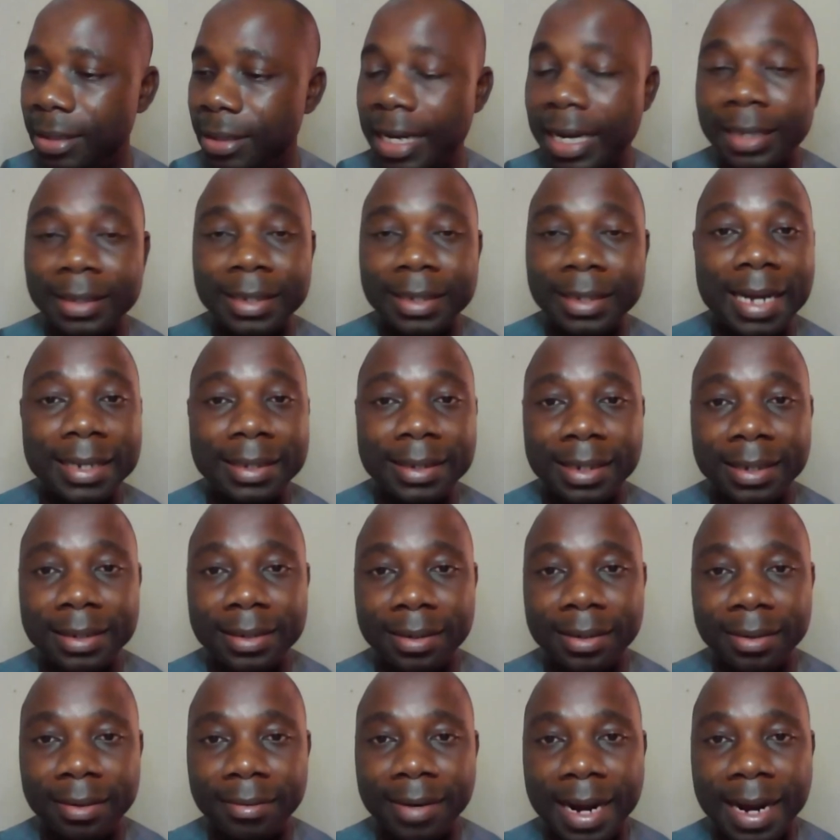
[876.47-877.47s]
that's asking
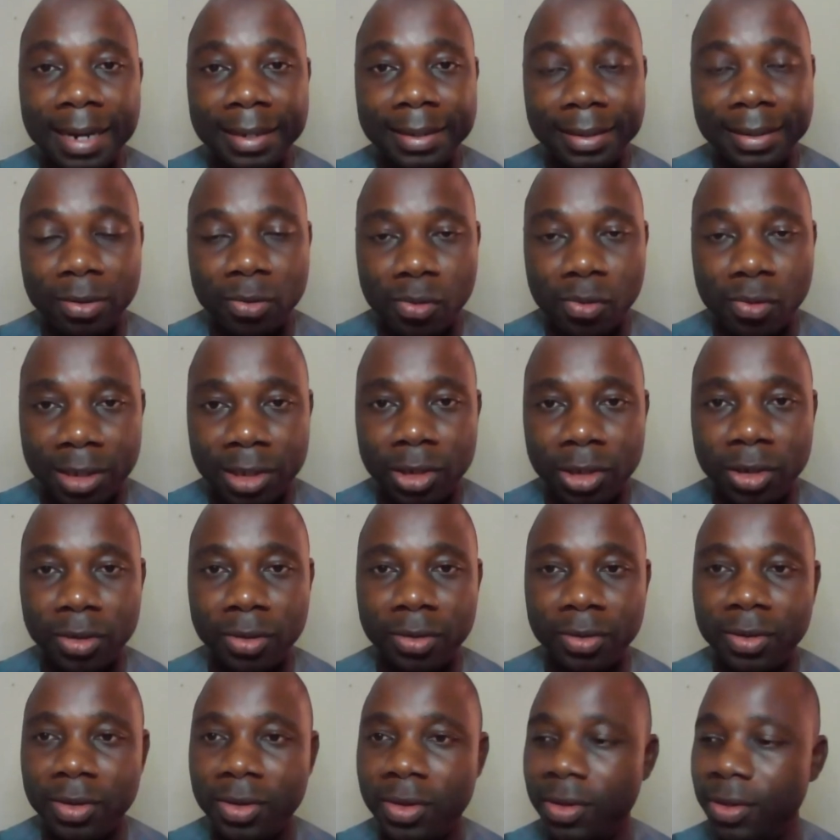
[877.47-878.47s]
the right question.